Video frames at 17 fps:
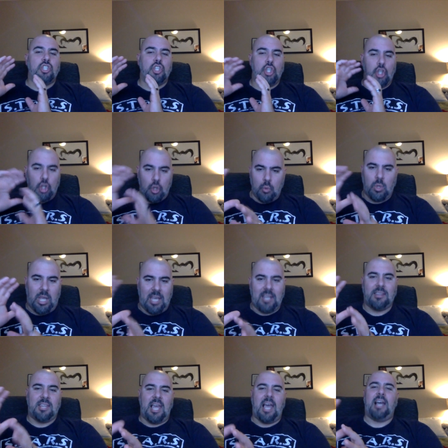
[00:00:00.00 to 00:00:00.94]
You
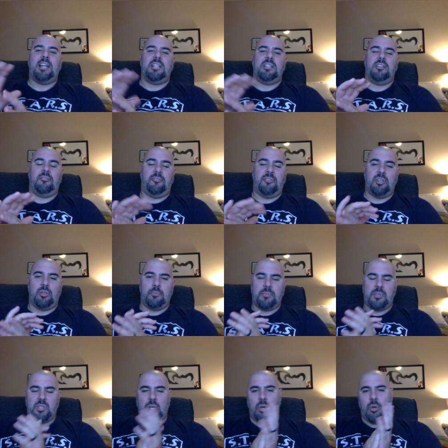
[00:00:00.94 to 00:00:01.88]
get that in the
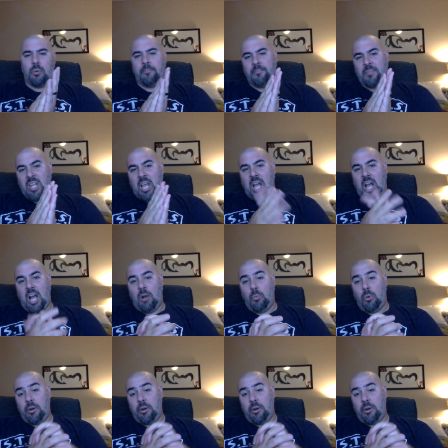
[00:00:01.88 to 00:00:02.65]
film. So uh,